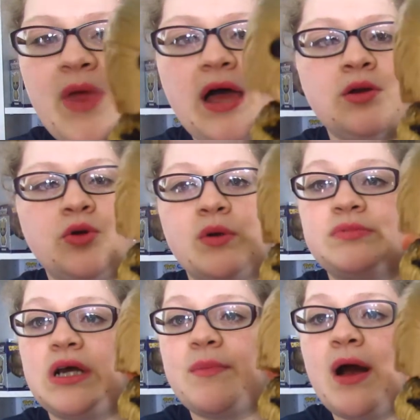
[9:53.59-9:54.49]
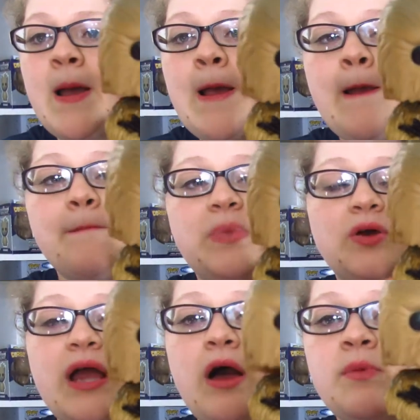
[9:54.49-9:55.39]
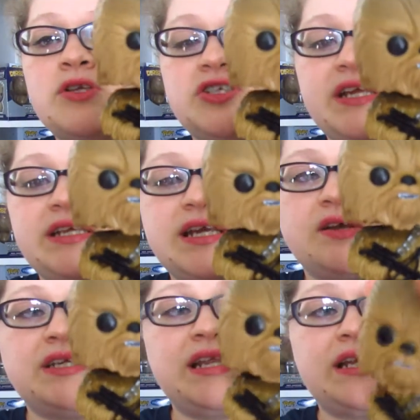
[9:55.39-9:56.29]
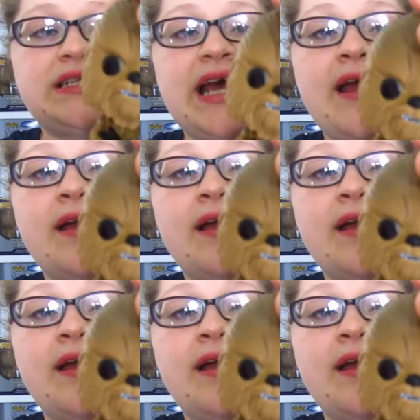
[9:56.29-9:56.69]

I don't know what I'm talking about. But look how much details in his...